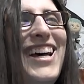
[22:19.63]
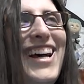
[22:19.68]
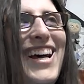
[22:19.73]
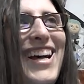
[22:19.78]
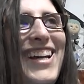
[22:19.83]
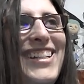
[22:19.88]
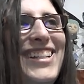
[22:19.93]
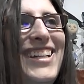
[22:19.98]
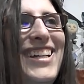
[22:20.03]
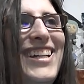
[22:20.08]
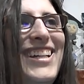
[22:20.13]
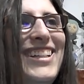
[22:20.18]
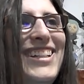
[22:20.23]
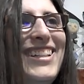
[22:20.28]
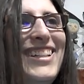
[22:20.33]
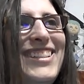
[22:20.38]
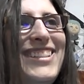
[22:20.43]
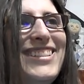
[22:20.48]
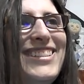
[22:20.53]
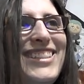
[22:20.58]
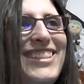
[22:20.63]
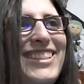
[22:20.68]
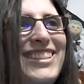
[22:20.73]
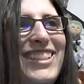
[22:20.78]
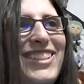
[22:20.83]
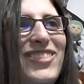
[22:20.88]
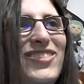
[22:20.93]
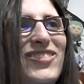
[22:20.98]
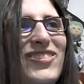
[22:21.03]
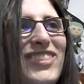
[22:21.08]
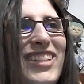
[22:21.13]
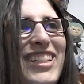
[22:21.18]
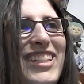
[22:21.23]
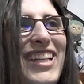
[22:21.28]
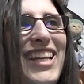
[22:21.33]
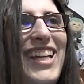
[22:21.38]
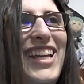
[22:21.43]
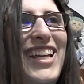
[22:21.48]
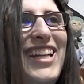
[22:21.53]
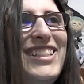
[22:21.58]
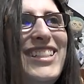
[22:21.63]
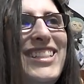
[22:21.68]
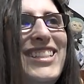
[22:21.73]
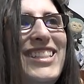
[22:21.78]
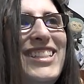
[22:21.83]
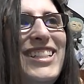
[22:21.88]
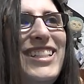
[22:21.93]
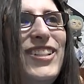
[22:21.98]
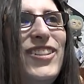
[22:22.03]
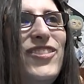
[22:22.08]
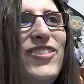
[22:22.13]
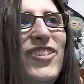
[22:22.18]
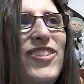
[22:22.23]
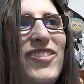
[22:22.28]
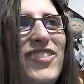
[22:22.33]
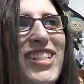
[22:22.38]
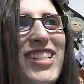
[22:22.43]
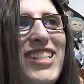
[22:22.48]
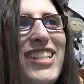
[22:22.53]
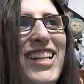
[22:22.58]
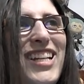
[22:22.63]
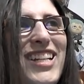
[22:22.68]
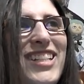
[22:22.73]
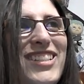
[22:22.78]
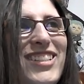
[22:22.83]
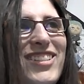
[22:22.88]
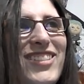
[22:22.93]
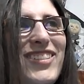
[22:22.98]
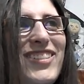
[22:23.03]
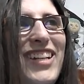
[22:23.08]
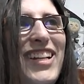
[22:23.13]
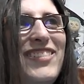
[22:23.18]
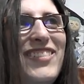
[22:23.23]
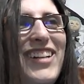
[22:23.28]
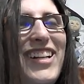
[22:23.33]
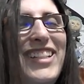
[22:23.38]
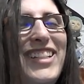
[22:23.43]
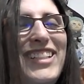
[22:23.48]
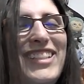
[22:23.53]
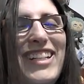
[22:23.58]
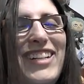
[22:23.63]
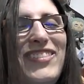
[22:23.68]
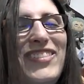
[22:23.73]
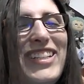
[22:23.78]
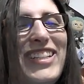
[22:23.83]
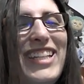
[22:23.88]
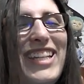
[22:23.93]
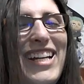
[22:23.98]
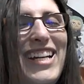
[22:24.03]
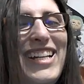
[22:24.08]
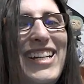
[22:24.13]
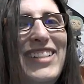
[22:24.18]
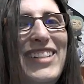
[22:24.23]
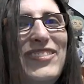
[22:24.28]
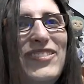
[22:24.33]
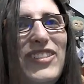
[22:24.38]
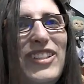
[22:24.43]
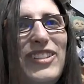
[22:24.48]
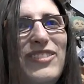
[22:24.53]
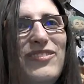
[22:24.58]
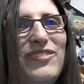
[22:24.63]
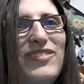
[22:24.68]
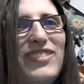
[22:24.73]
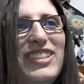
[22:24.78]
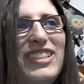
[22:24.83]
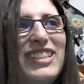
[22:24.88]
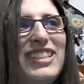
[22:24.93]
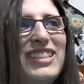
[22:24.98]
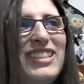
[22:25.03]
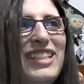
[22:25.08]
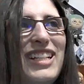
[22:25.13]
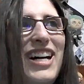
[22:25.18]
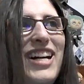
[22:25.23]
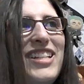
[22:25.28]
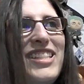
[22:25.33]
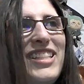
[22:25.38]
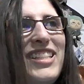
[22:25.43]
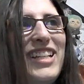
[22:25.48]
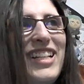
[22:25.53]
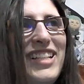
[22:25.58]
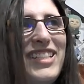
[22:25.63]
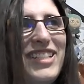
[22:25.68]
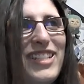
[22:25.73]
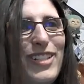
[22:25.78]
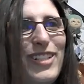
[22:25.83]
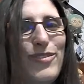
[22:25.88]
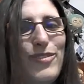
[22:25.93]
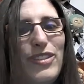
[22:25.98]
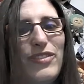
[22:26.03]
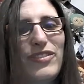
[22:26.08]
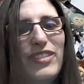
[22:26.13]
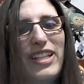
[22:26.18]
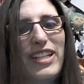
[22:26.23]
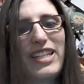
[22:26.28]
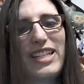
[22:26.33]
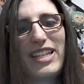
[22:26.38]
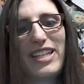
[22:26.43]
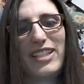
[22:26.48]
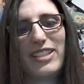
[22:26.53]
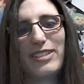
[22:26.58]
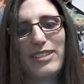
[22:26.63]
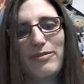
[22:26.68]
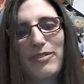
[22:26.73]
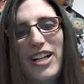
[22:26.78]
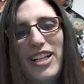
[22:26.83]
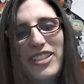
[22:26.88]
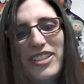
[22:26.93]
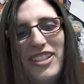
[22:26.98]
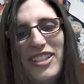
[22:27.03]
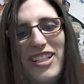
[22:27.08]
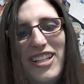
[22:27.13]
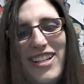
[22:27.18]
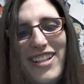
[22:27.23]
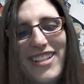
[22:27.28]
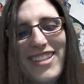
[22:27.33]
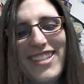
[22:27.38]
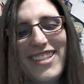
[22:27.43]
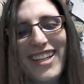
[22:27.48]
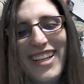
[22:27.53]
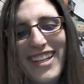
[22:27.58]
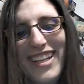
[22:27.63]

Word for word: that that this is some like Ana Steele Fifty Shades of Grey writing that we get from Kazuya in terms of like inner monologues.